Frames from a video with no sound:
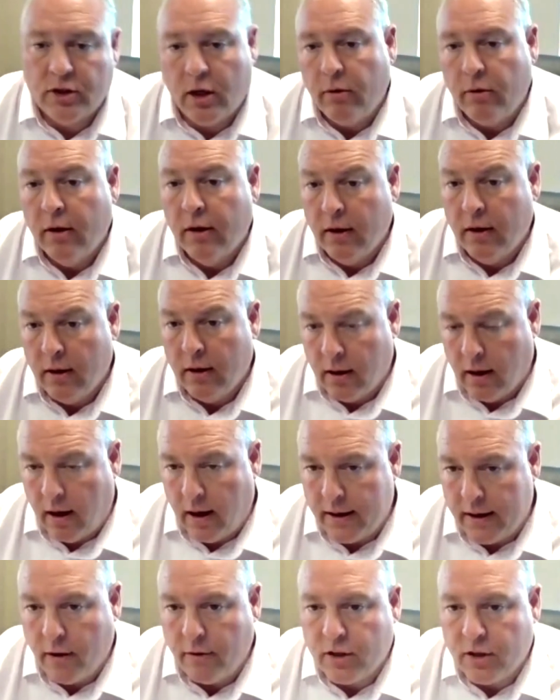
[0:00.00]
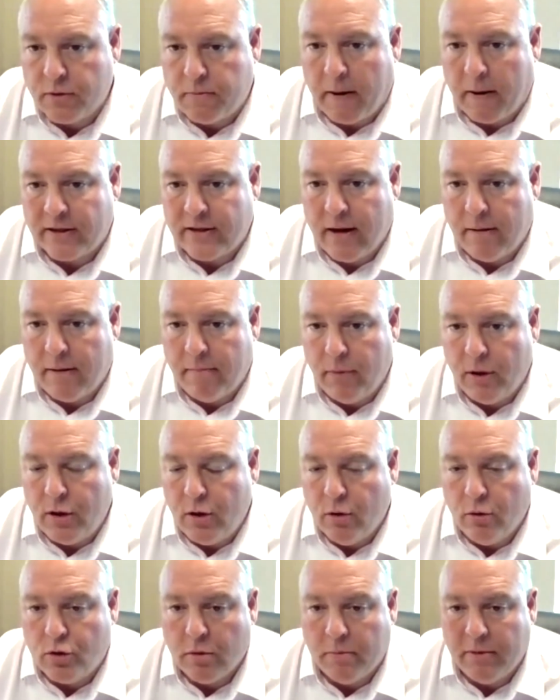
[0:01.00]
So I don't expect
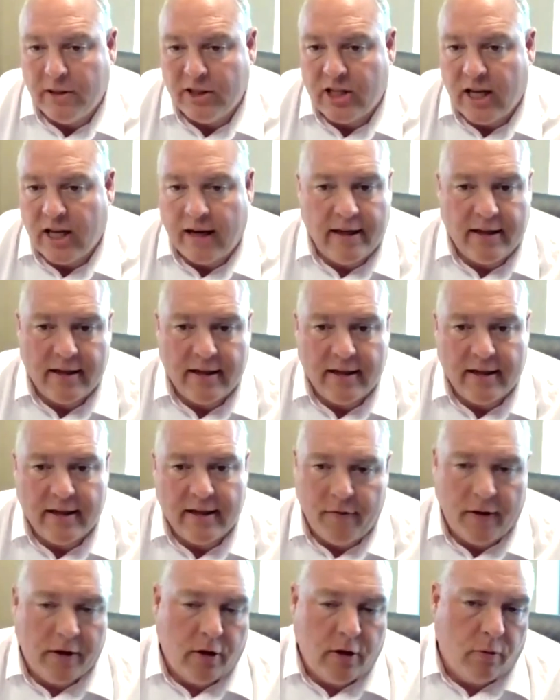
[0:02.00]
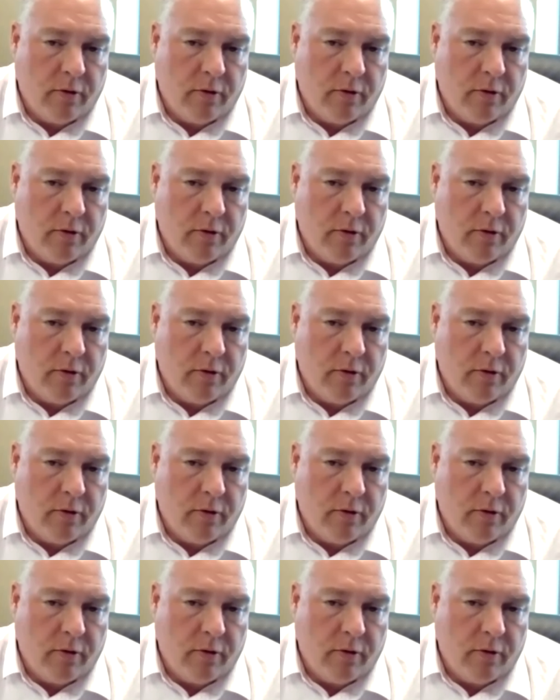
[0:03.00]
MBU to be selling down.